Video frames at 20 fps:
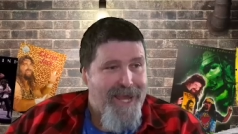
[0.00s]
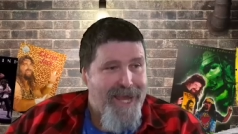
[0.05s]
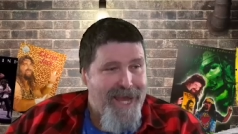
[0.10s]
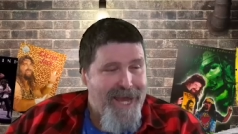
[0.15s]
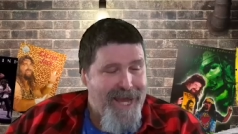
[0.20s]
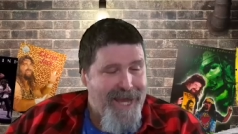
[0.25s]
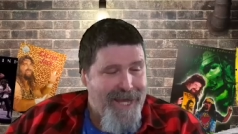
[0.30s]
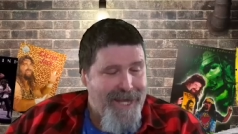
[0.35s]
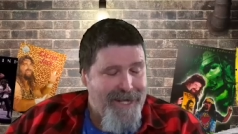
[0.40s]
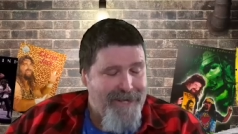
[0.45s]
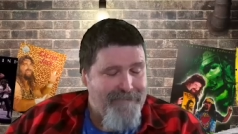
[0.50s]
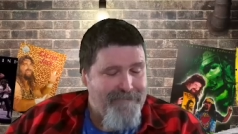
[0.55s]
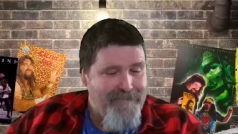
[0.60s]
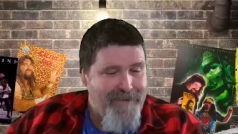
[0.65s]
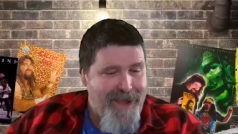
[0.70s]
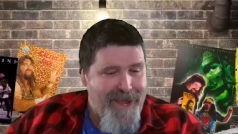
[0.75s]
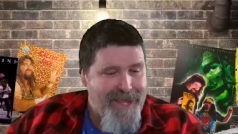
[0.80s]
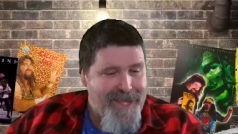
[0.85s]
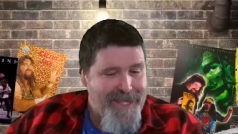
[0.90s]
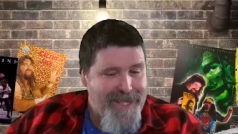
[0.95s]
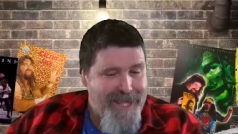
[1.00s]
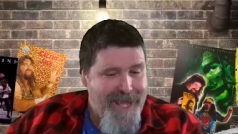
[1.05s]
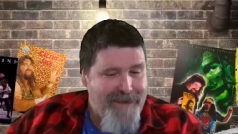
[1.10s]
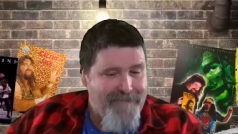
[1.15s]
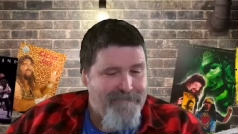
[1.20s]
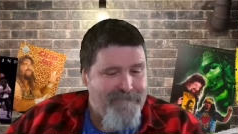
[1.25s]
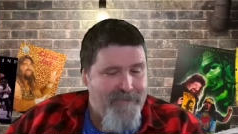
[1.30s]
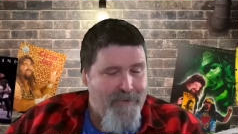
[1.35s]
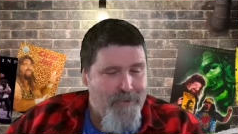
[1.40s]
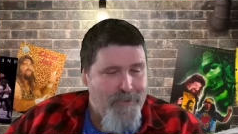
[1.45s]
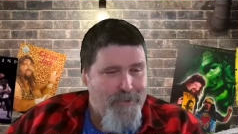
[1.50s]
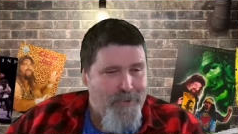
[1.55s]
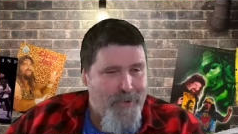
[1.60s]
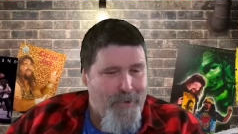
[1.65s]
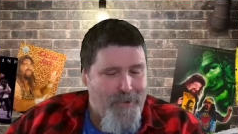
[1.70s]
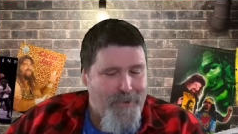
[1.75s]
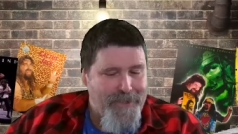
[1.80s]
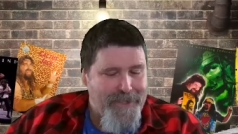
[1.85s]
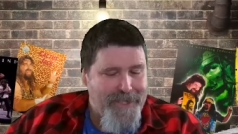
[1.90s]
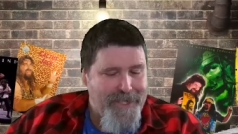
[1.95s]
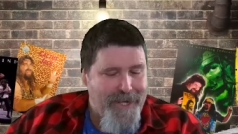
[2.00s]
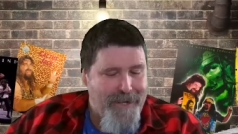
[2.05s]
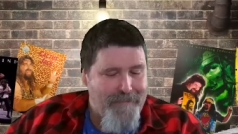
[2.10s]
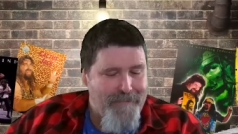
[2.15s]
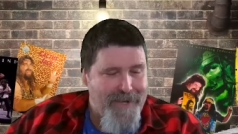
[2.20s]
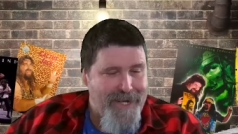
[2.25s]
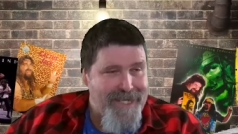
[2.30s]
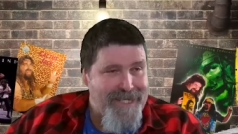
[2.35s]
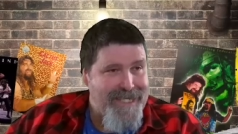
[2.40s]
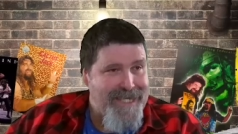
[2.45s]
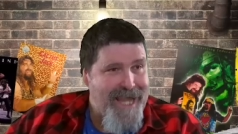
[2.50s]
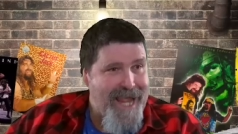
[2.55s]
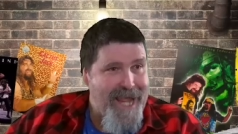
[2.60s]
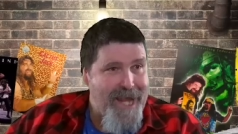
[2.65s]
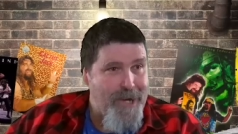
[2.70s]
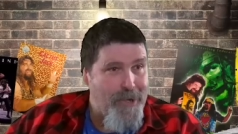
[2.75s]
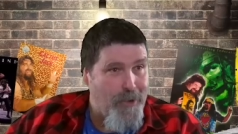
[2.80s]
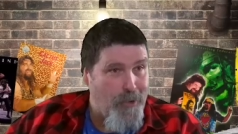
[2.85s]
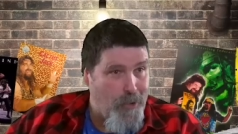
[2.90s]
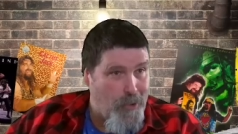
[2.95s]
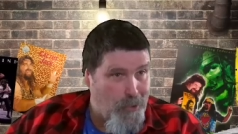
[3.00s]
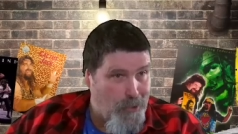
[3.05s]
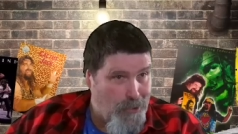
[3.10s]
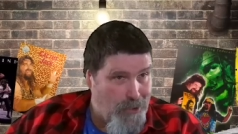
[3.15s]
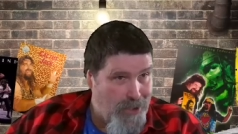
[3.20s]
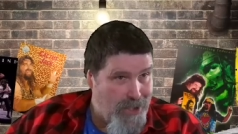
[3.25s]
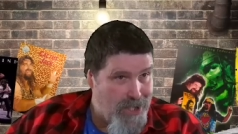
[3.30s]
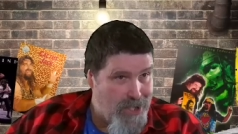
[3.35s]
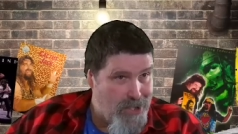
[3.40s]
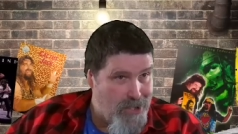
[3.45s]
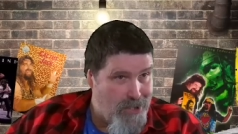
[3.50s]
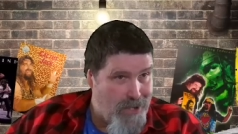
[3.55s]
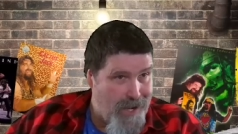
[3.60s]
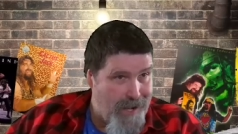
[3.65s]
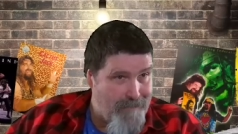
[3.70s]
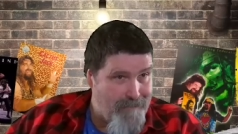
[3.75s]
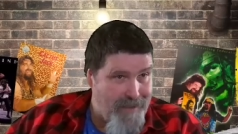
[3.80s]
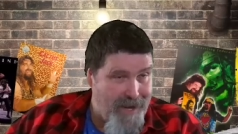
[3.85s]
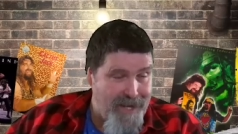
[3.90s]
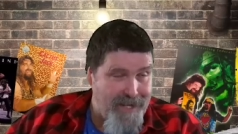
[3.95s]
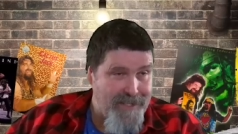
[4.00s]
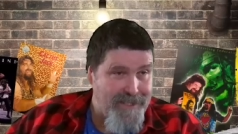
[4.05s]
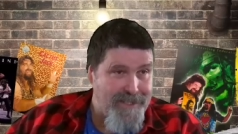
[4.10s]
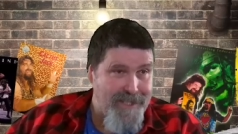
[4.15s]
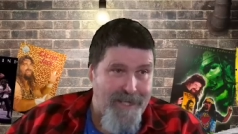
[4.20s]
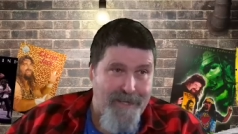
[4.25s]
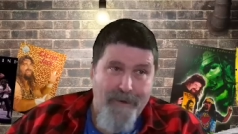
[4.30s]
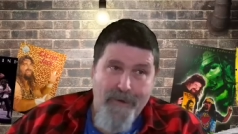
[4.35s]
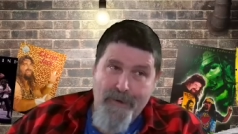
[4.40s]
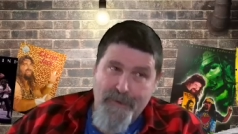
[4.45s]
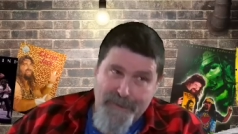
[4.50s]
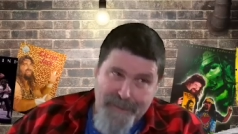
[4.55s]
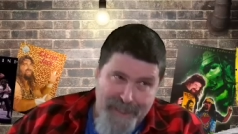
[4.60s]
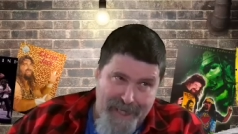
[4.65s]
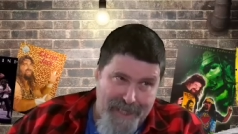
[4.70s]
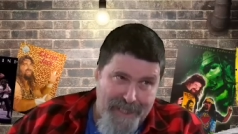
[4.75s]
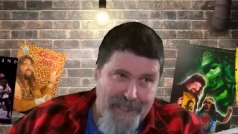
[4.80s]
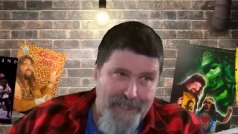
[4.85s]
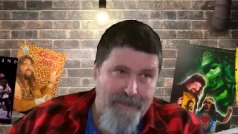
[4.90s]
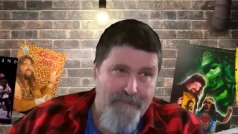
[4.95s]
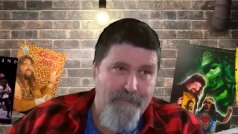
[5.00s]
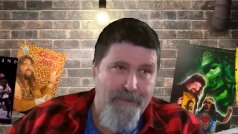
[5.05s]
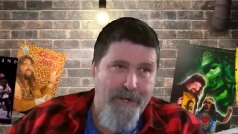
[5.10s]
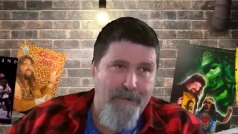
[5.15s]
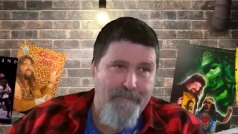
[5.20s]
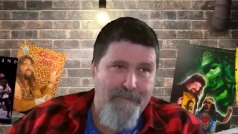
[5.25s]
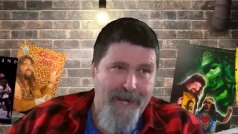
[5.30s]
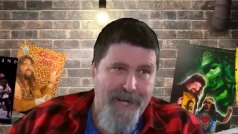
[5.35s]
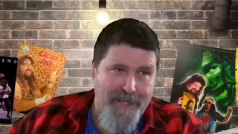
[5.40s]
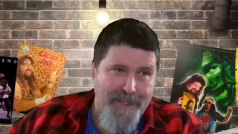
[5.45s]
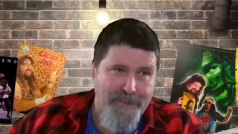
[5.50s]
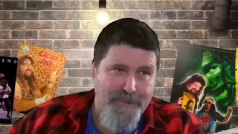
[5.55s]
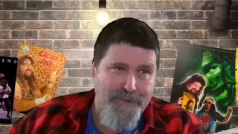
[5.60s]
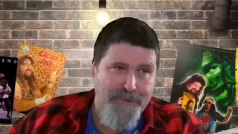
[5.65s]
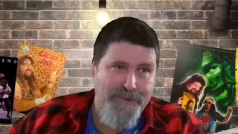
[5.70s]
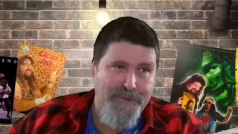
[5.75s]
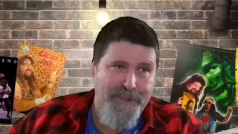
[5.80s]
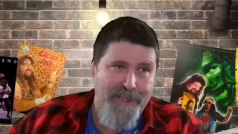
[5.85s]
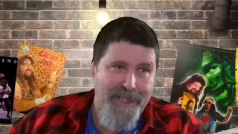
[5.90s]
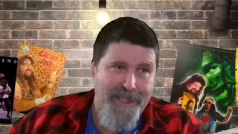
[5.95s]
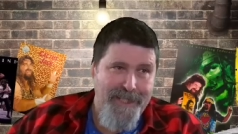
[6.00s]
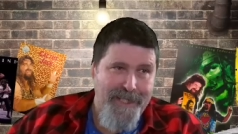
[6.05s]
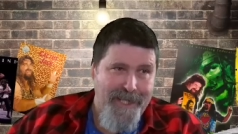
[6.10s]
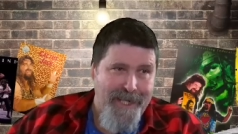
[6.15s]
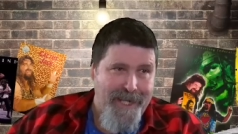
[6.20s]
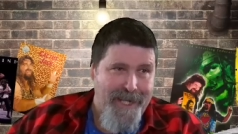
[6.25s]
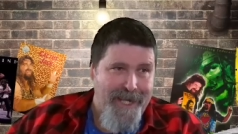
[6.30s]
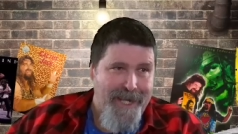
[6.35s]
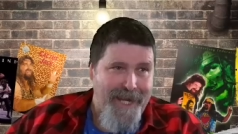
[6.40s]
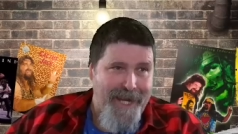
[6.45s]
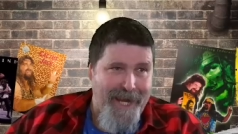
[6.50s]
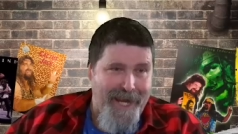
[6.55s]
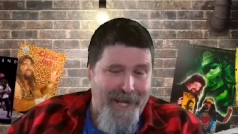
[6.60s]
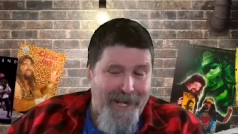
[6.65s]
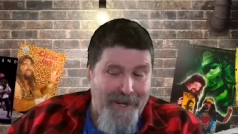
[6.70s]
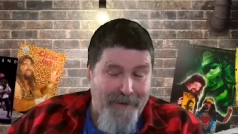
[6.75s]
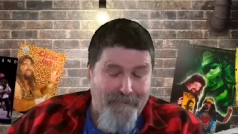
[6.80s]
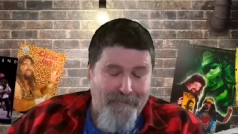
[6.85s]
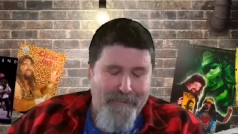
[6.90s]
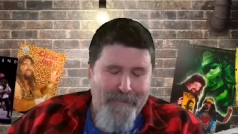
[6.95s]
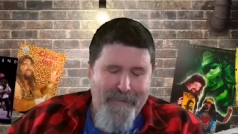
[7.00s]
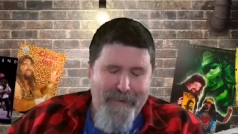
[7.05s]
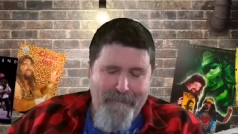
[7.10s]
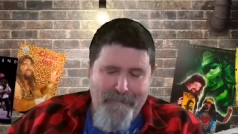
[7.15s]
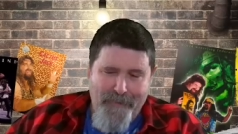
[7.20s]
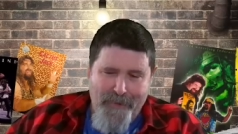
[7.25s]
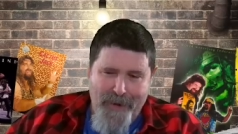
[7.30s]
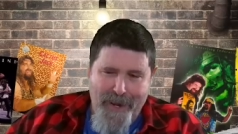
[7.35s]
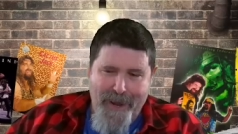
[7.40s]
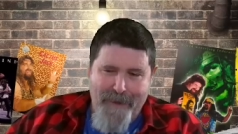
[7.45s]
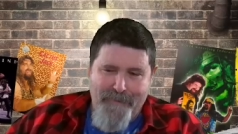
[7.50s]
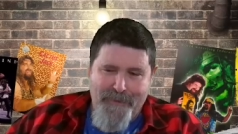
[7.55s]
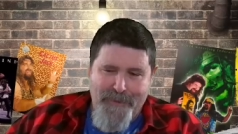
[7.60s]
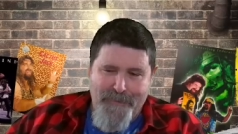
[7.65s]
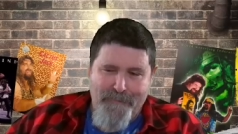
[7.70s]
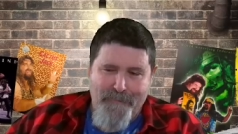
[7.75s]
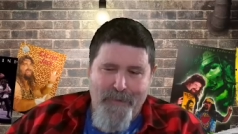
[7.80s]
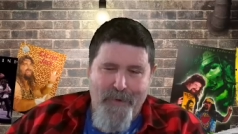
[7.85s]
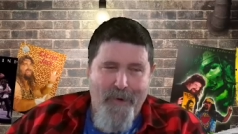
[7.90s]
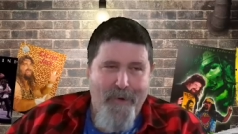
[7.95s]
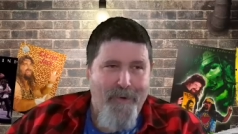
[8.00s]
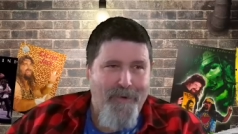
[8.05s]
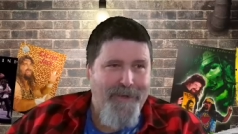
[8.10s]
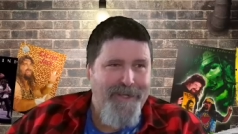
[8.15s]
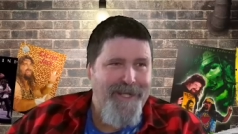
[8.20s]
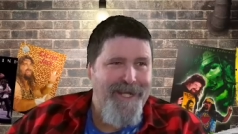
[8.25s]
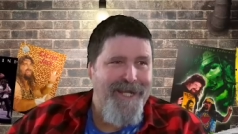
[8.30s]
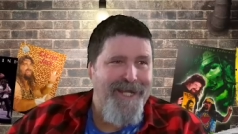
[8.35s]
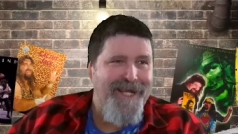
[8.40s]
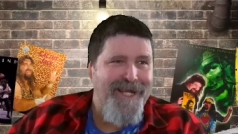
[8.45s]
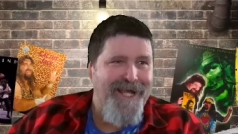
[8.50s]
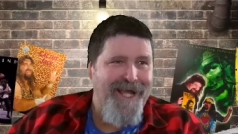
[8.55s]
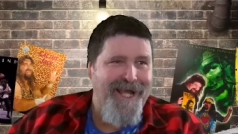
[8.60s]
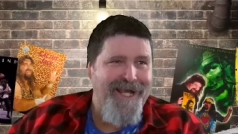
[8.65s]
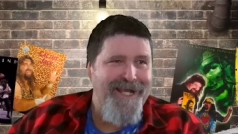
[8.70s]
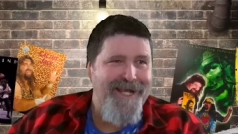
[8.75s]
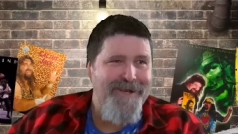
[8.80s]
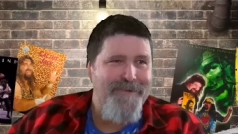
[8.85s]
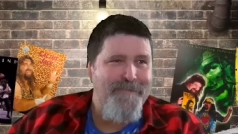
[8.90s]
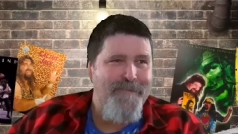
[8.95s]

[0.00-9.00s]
And if uh, that phone call had come a day earlier, I might have said, "Oh, thank you, but I'm not interested." And I remember I was parking. I didn't.